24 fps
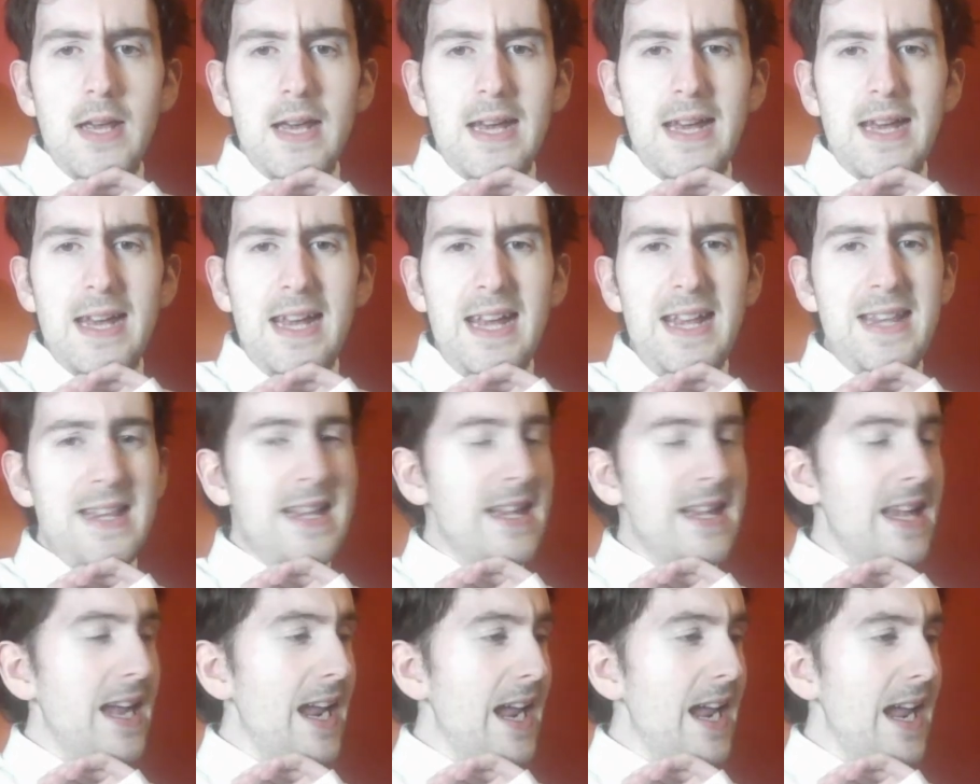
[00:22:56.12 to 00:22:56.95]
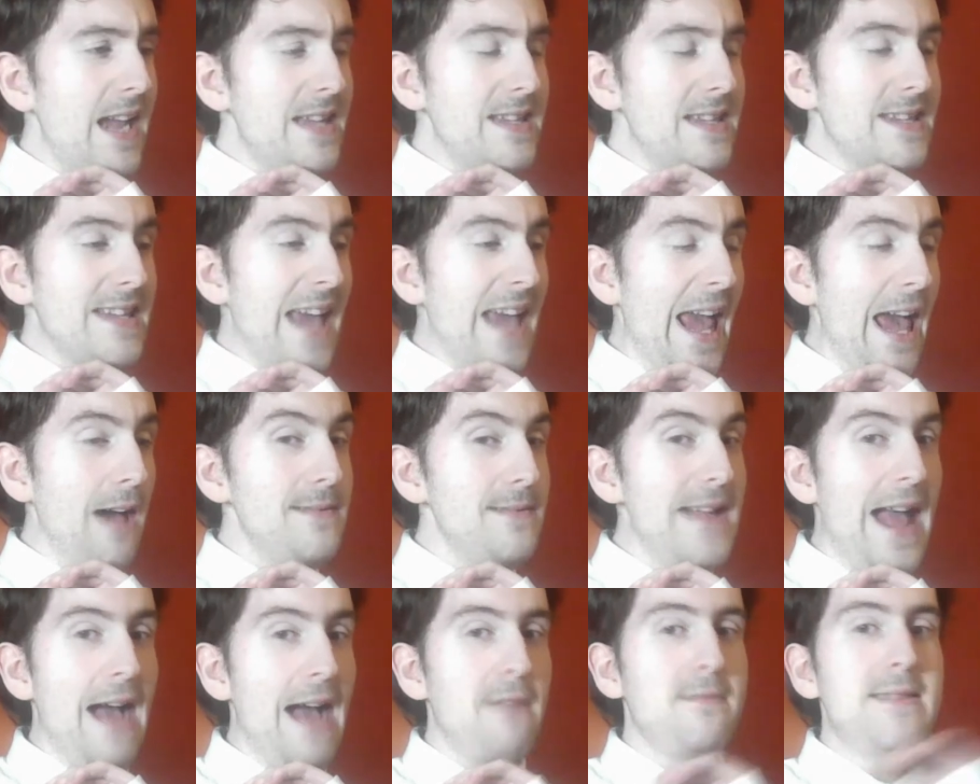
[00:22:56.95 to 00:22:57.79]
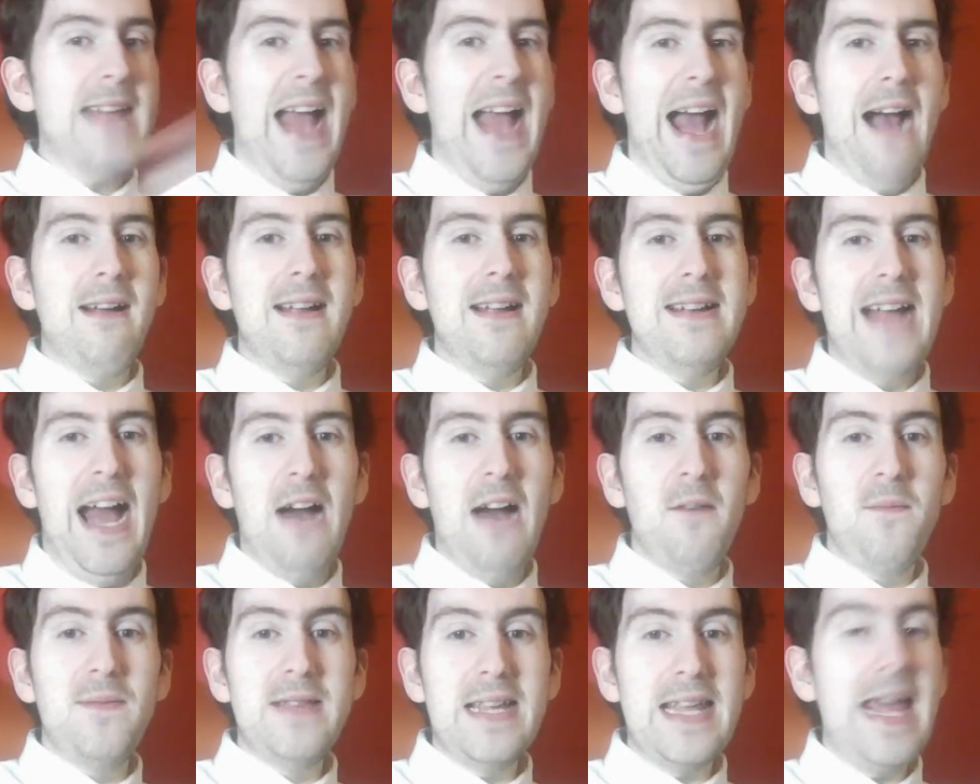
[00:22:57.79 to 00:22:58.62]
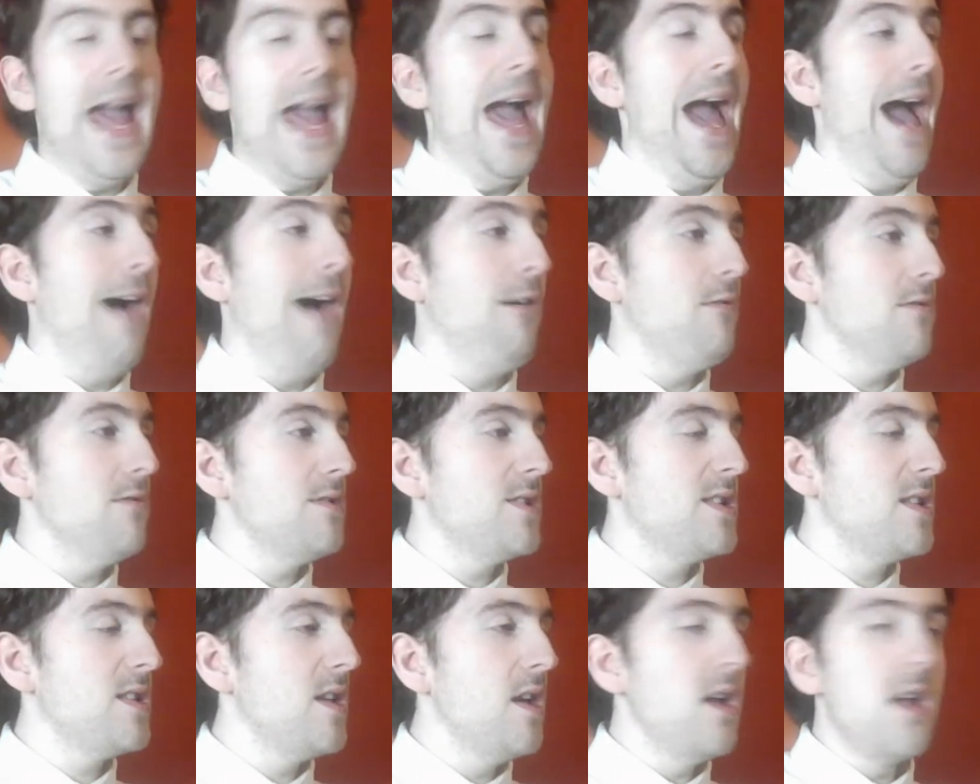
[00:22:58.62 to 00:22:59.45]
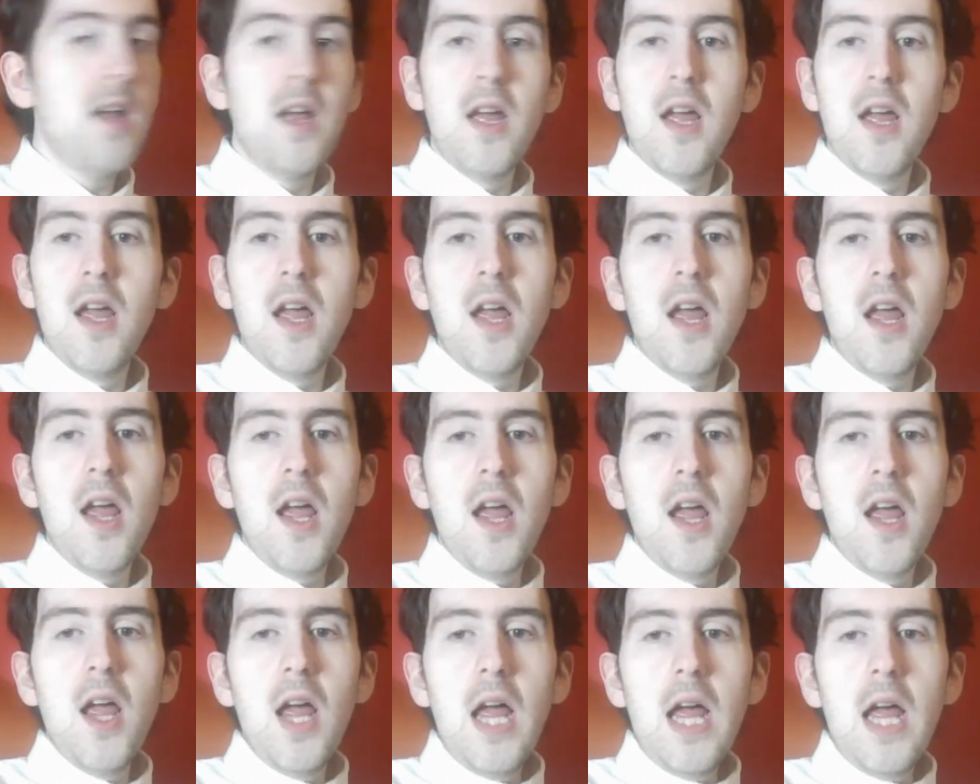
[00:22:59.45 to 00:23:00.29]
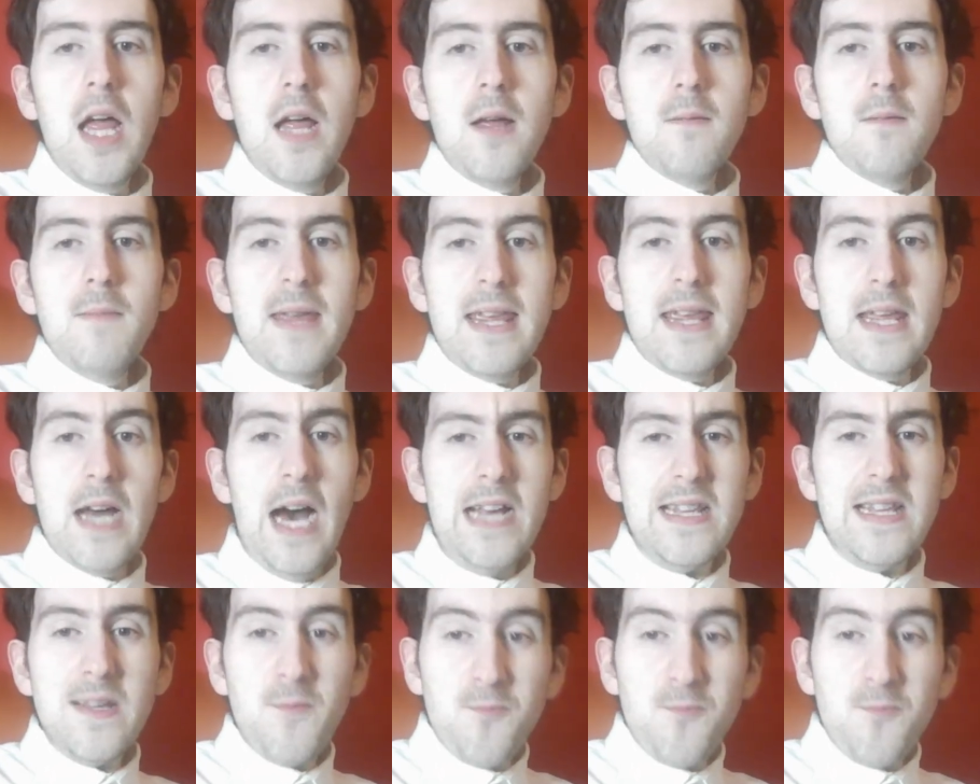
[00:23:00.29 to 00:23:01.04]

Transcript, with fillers: is Gale now down and out for the count? Because